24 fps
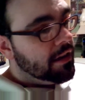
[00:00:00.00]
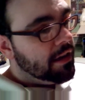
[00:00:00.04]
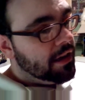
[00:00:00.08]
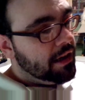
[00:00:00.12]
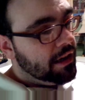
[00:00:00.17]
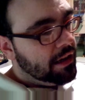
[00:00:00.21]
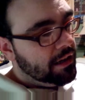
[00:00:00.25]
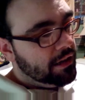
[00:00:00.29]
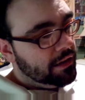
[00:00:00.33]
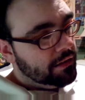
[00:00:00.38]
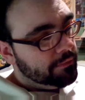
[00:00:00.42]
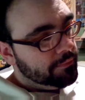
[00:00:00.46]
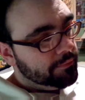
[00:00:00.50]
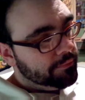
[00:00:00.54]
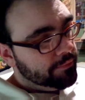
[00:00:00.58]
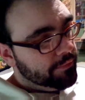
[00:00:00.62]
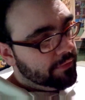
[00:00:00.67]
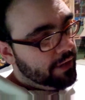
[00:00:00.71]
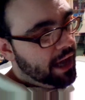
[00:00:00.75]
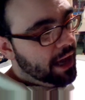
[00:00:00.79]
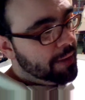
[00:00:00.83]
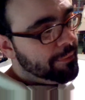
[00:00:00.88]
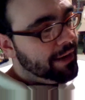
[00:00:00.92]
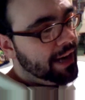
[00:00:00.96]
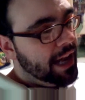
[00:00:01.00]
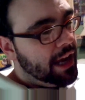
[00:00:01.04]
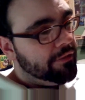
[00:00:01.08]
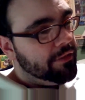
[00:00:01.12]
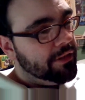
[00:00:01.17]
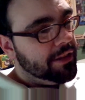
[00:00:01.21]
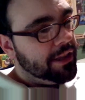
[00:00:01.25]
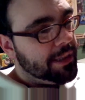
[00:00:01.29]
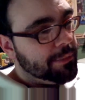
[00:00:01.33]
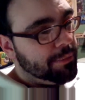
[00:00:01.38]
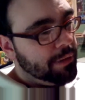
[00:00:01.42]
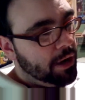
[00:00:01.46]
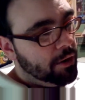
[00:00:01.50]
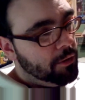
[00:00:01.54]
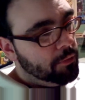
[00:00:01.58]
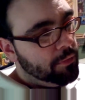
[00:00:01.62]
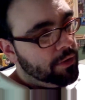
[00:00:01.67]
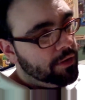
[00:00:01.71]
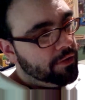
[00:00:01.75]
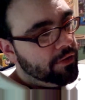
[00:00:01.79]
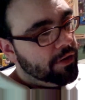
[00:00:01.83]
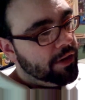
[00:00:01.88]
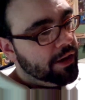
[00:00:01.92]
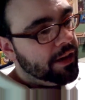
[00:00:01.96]
I've been having this problem
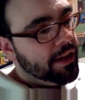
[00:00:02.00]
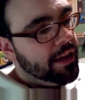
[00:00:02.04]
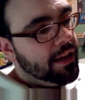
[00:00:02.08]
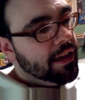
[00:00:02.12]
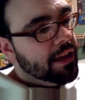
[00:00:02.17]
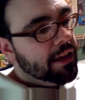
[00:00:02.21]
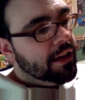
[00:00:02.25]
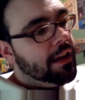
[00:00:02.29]
where they,